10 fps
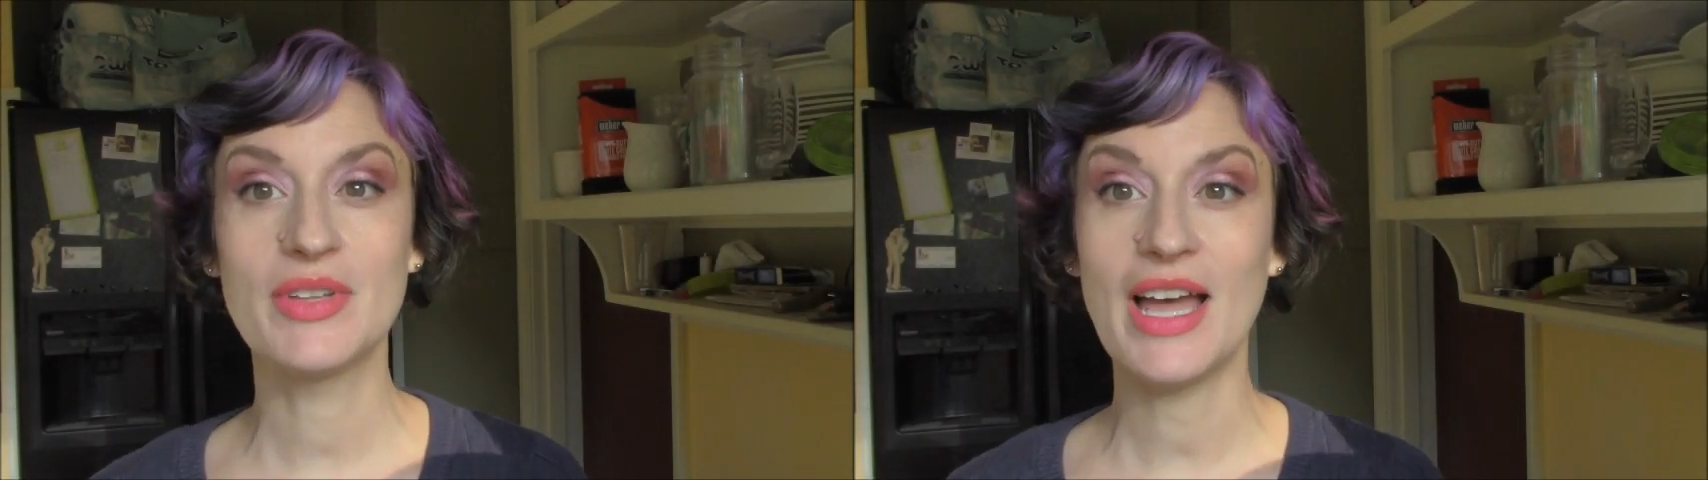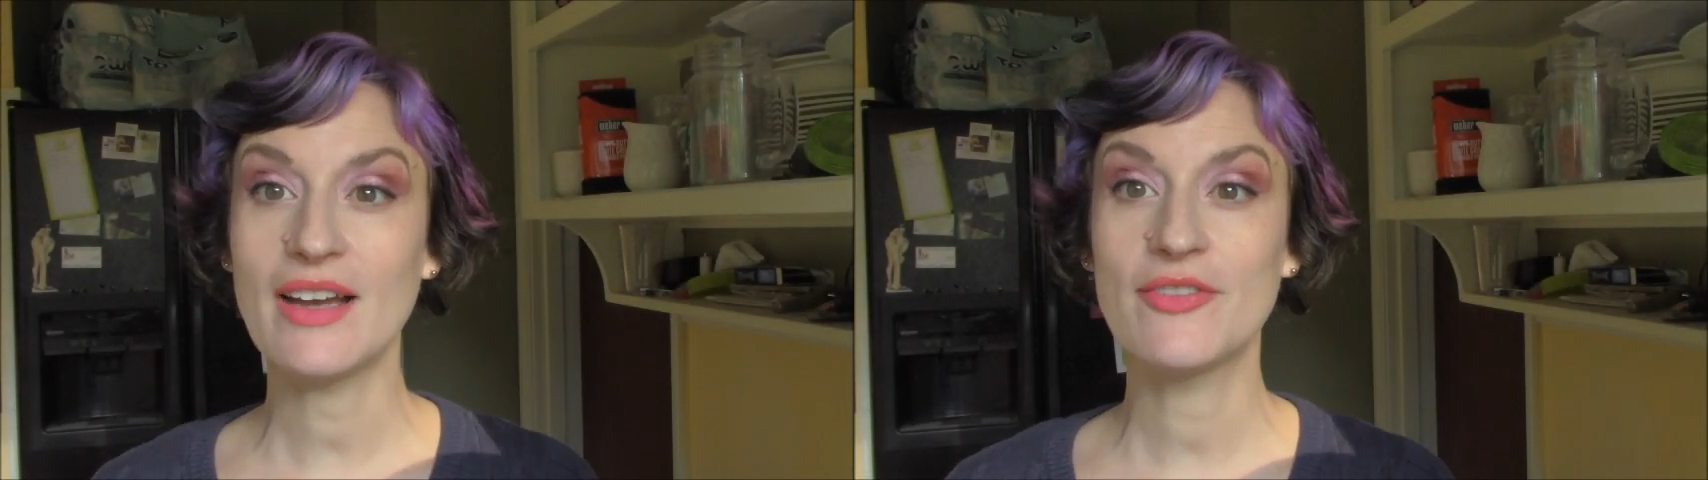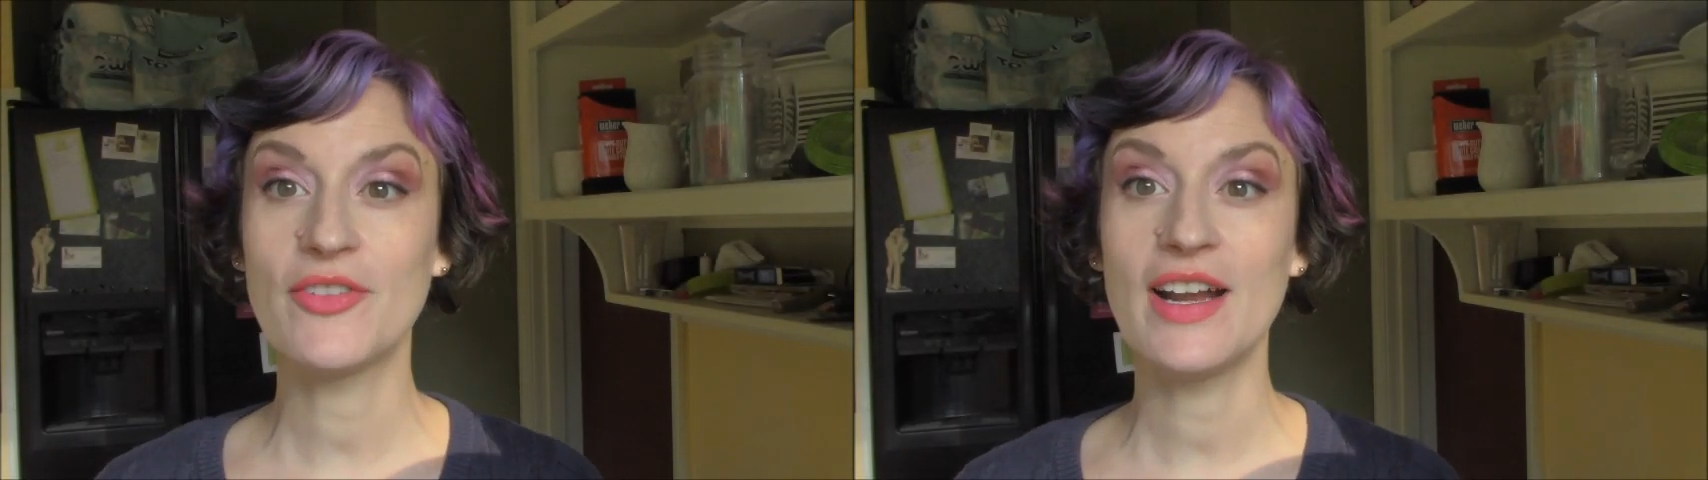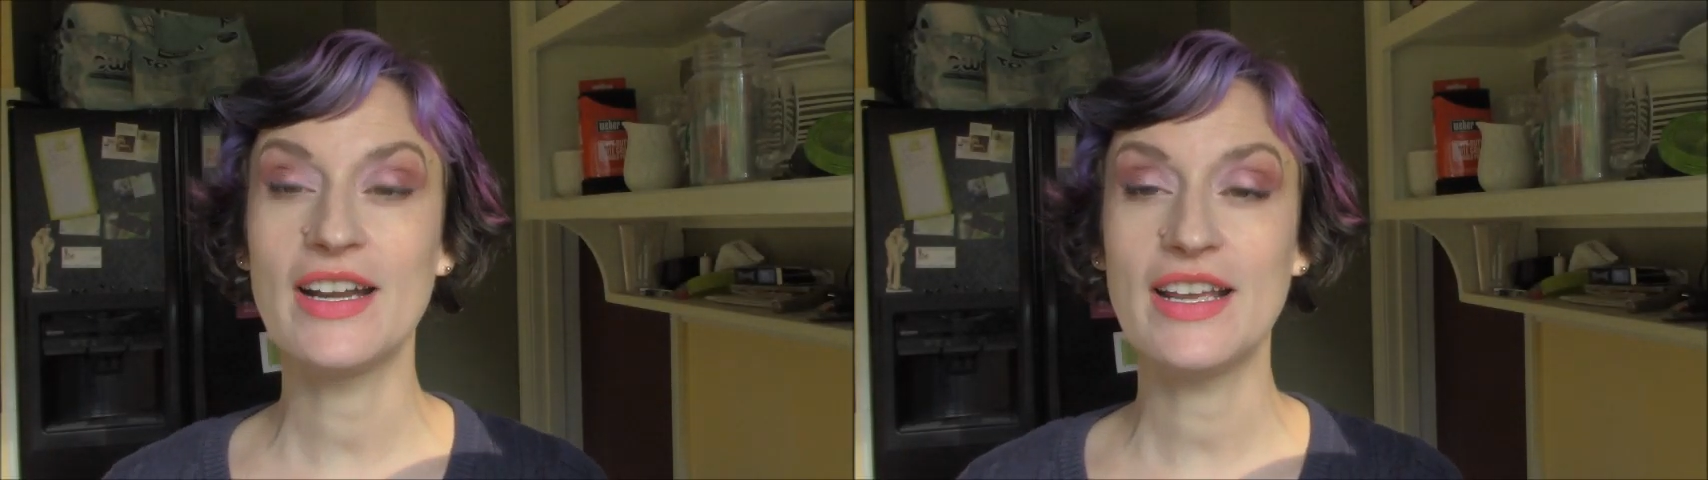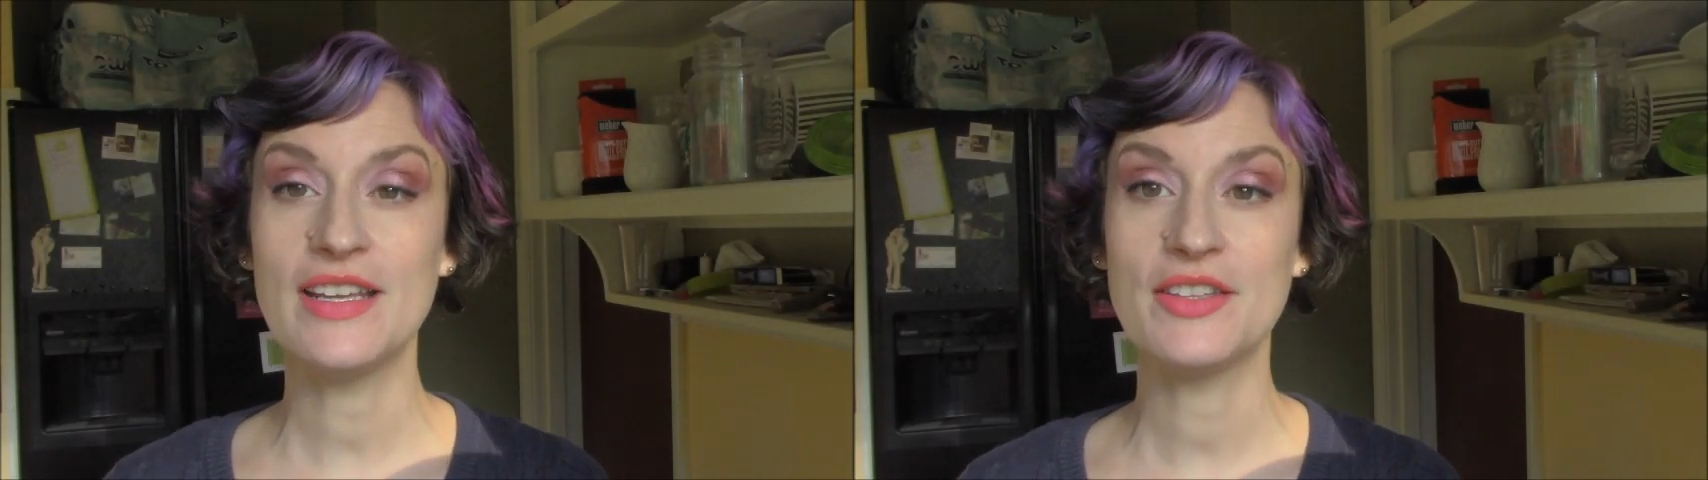Black
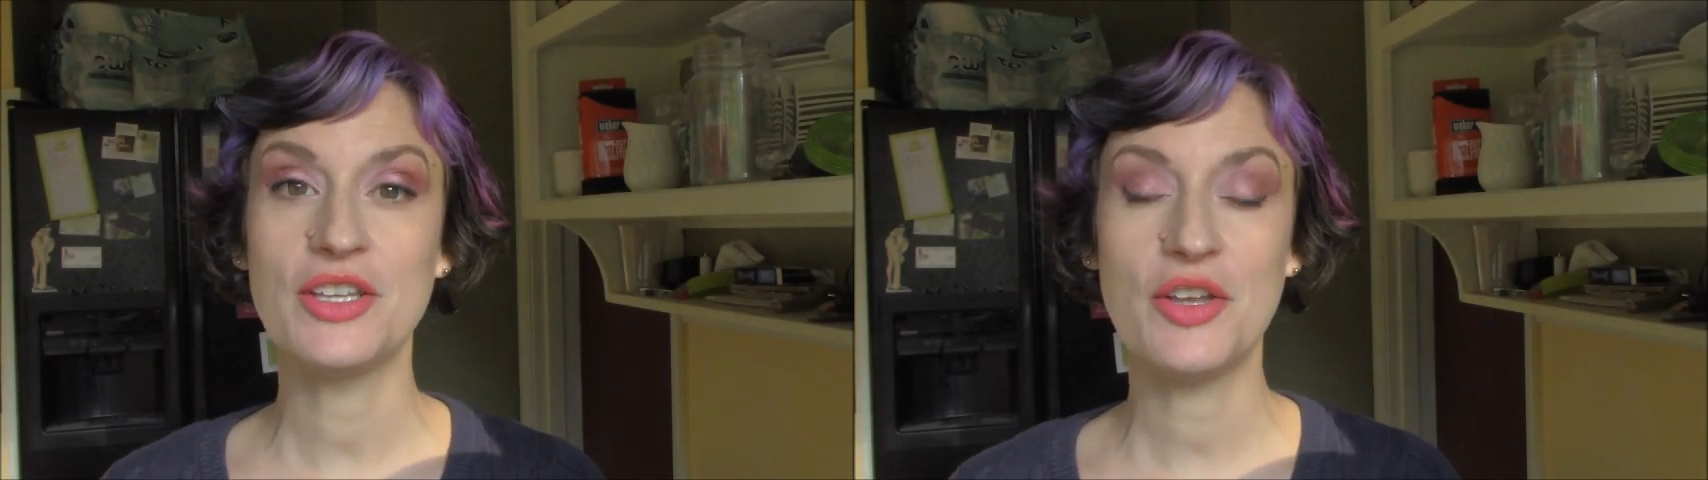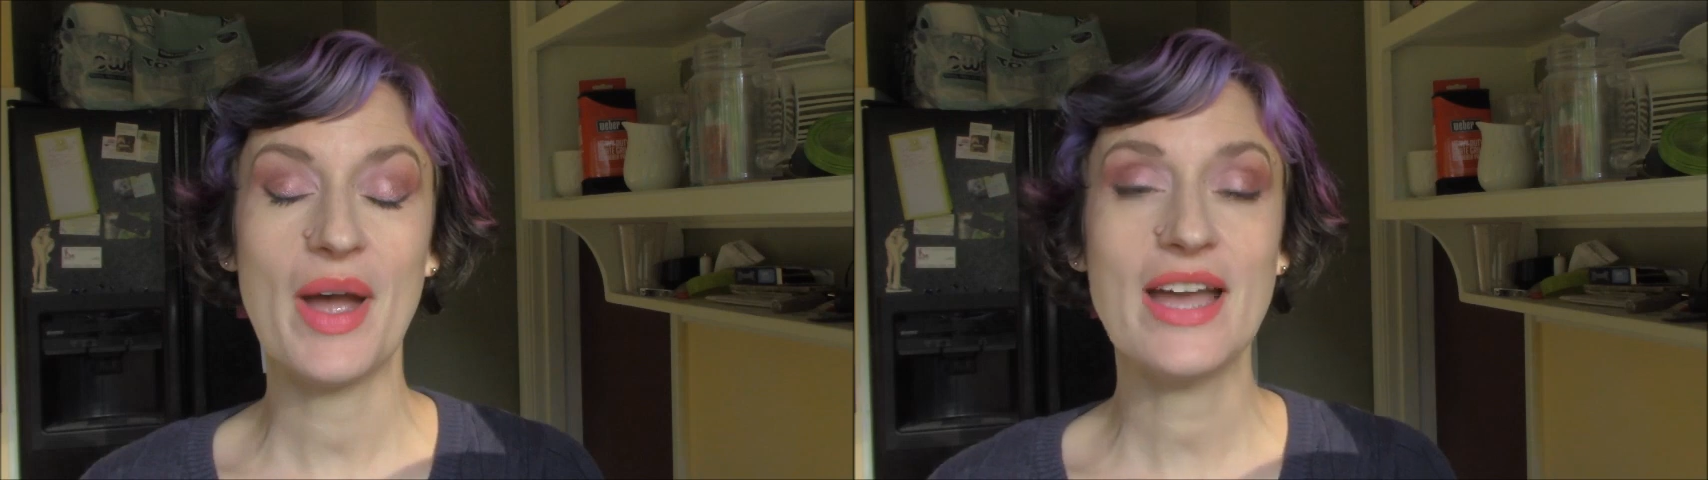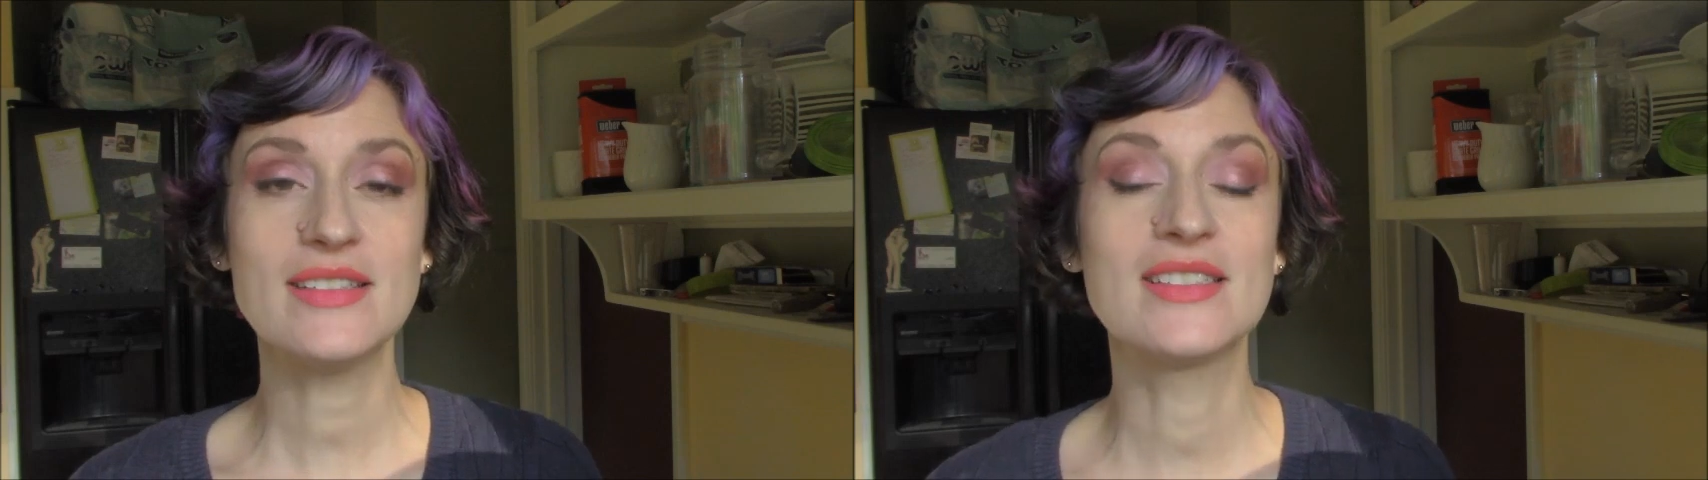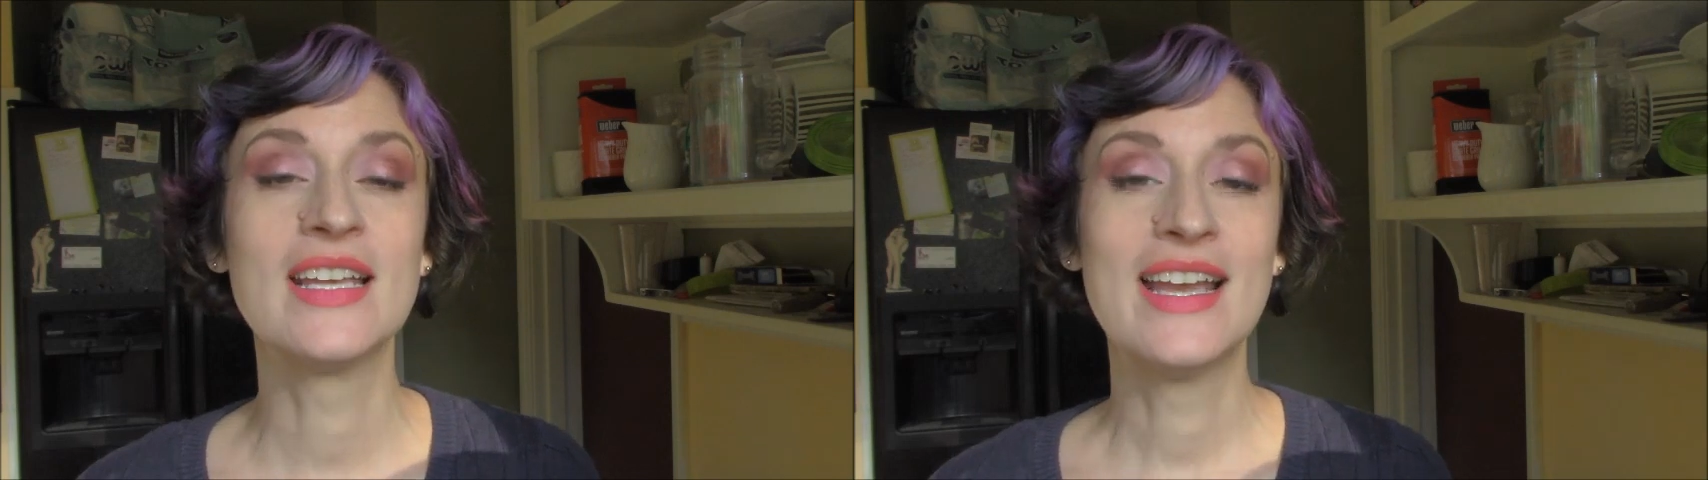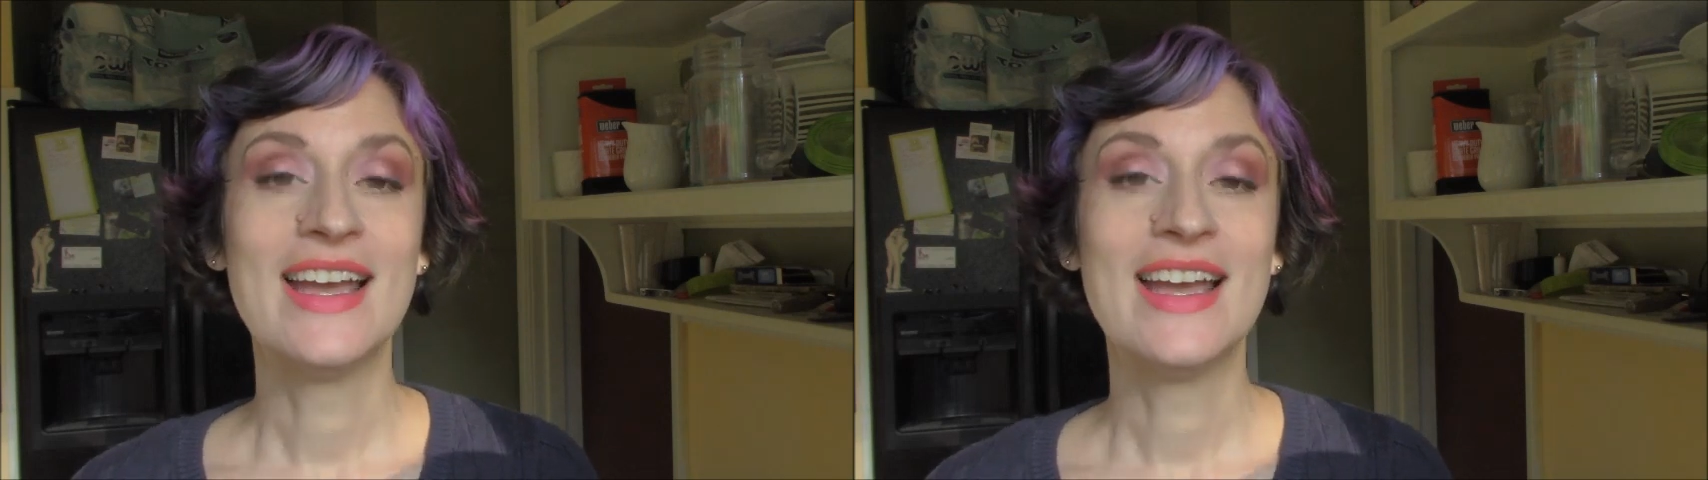Friday in the U.S.,